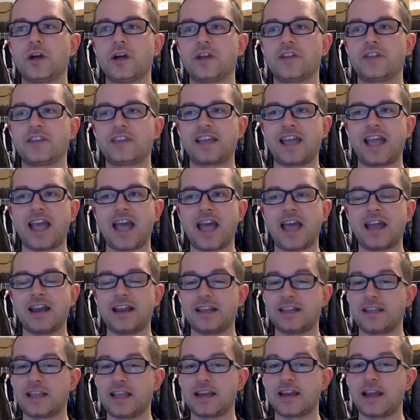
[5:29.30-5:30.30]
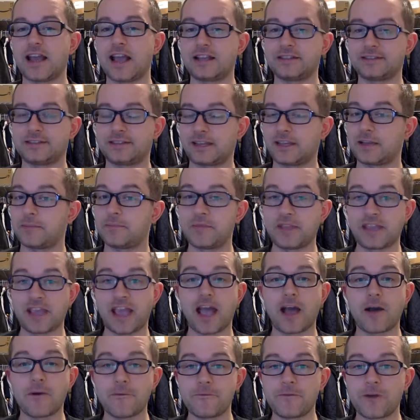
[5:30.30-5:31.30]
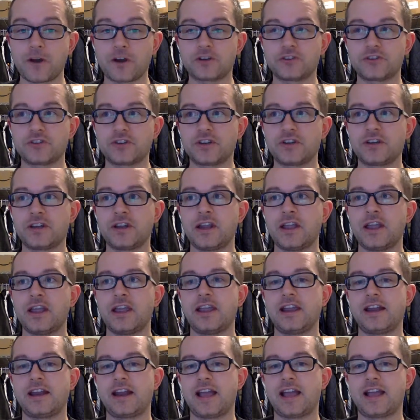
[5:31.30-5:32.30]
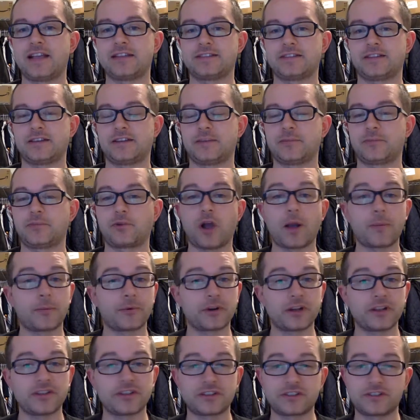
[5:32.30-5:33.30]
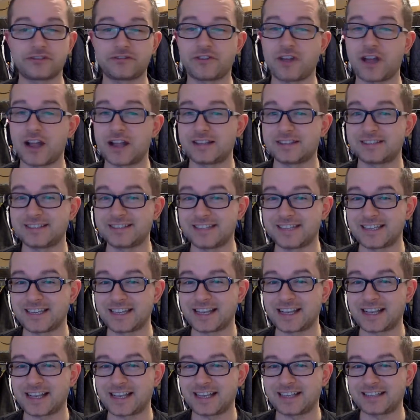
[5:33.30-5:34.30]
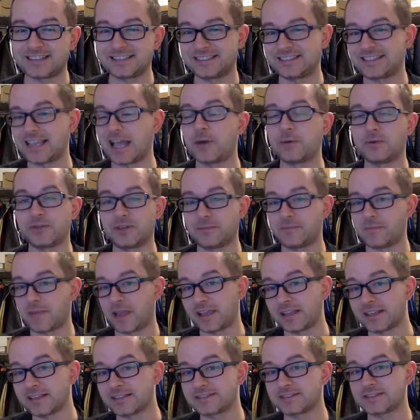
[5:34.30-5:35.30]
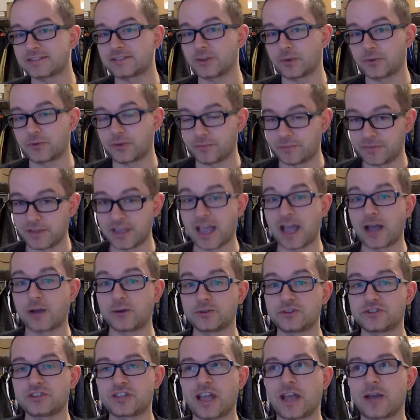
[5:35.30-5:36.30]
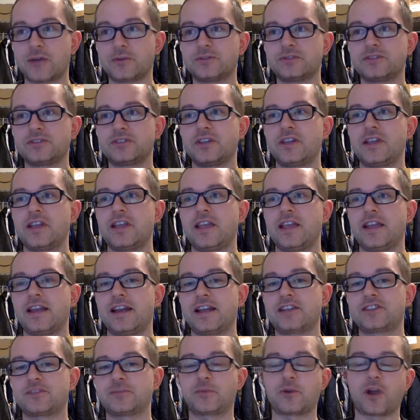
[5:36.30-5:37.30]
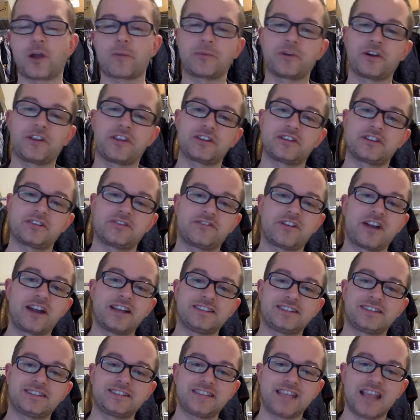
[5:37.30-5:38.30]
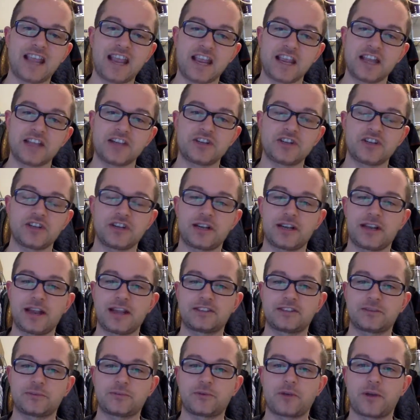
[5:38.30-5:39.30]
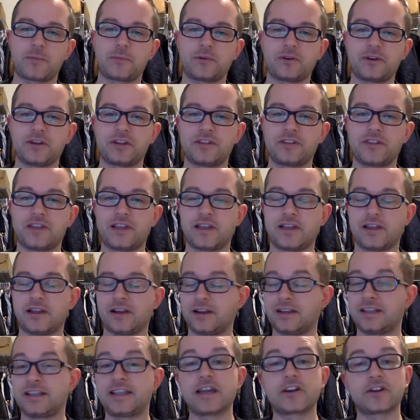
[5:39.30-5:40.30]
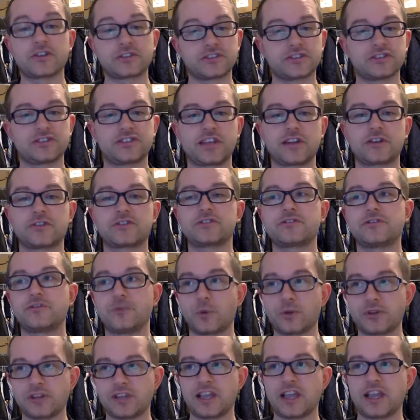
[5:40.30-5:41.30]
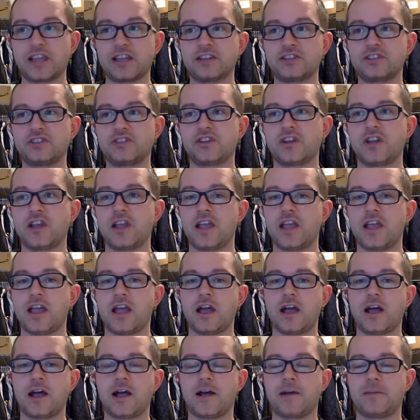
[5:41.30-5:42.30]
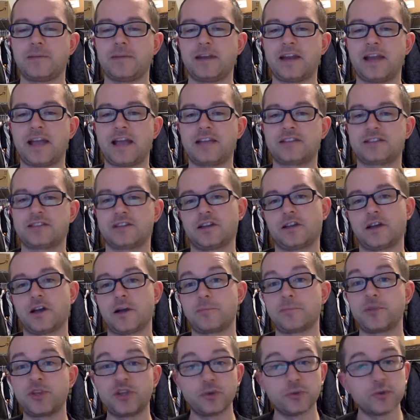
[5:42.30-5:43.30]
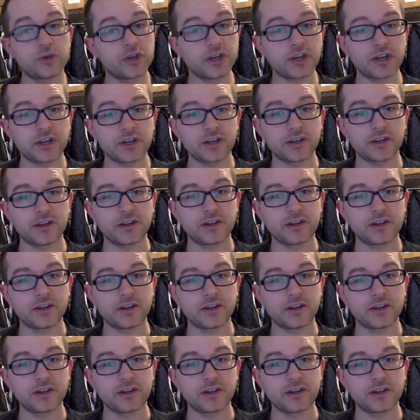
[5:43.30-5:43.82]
The cat, again, has like a meow function. It has a property that defines the sound it makes, so the meow sound. It has a property that defines its age, and it has a property that getters and setters for the age. It has a puke